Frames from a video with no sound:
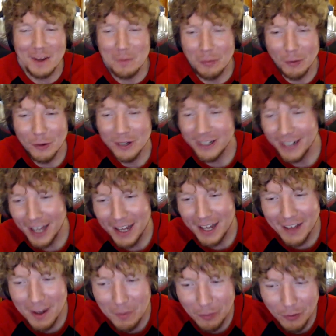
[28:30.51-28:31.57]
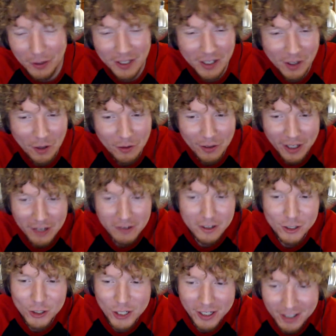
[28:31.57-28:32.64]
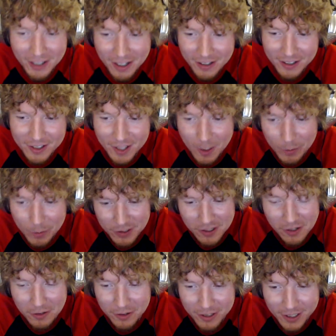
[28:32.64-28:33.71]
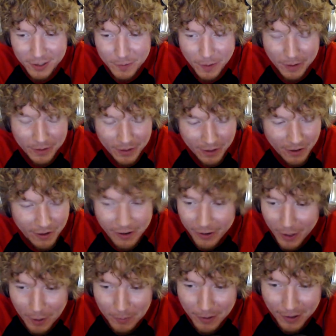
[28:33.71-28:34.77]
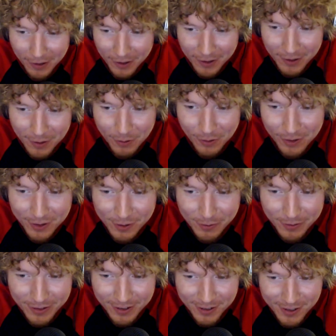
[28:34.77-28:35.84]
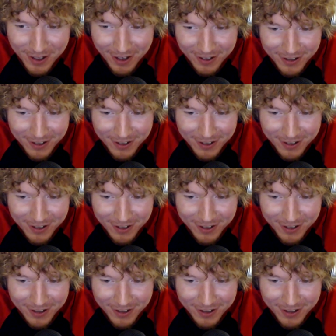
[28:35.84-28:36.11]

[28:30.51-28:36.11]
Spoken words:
point, Larry's checking out this episode, and he's probably like, "All right, I'm not going to do this with these guys."